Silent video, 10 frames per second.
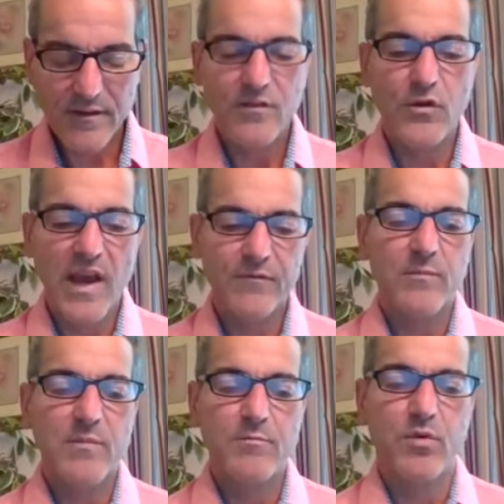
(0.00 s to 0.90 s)
you have to
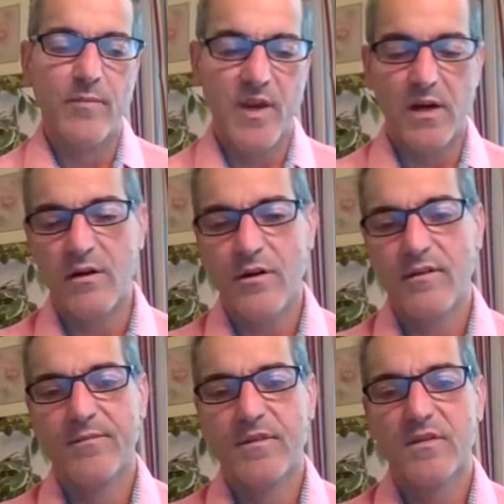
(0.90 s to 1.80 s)
be prepared.
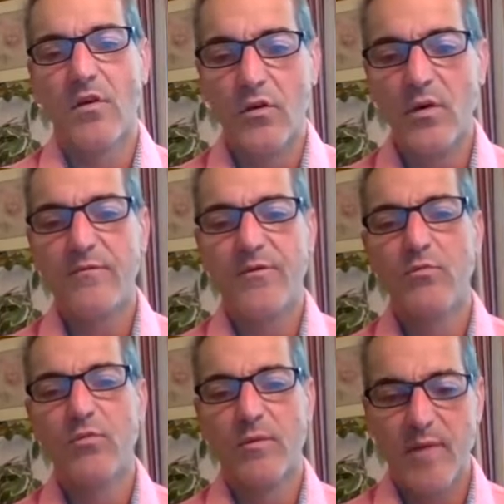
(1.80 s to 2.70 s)
So if you
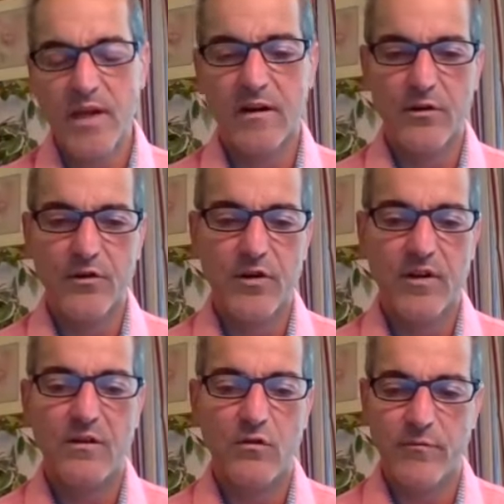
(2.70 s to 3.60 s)
prepared
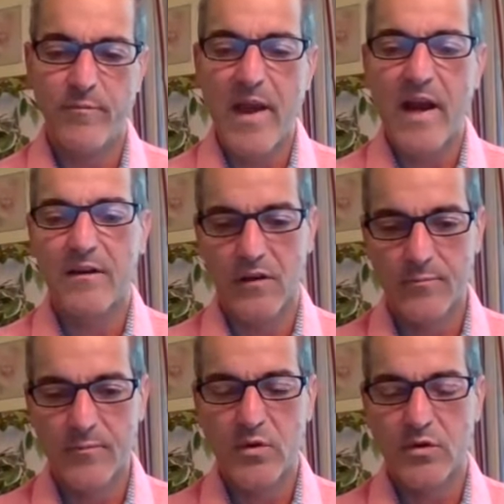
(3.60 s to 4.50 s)
and you've backed
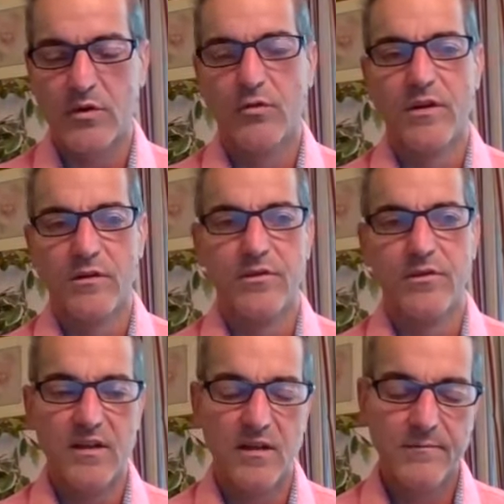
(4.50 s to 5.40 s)
up your critical
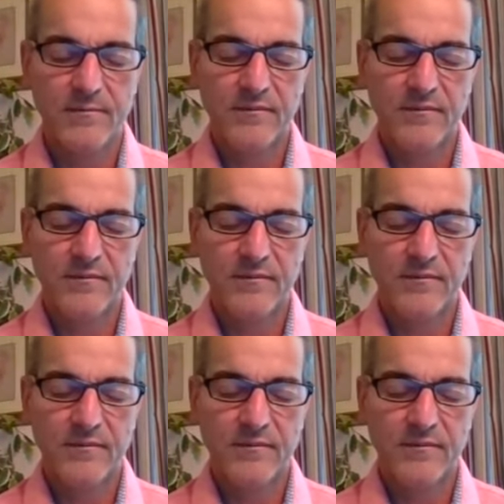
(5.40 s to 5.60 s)
data